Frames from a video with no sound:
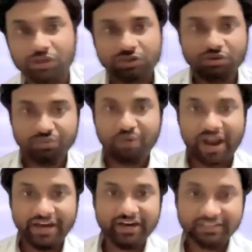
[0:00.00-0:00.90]
So to
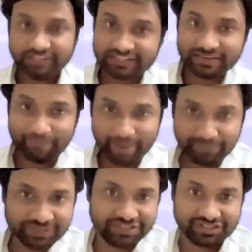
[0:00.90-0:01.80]
find that, there is a
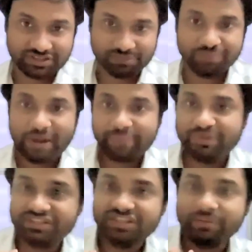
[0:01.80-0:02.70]
mapping system. So
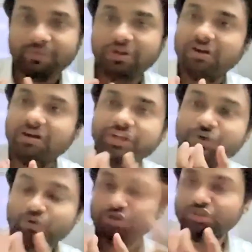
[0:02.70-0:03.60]
mapping system
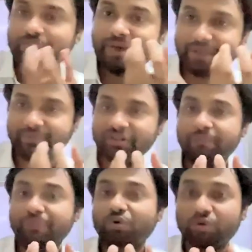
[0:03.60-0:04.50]
use the map,
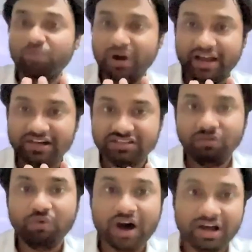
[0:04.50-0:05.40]
the floor plans,
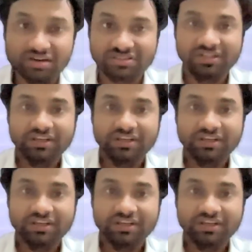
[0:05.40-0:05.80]
the walls,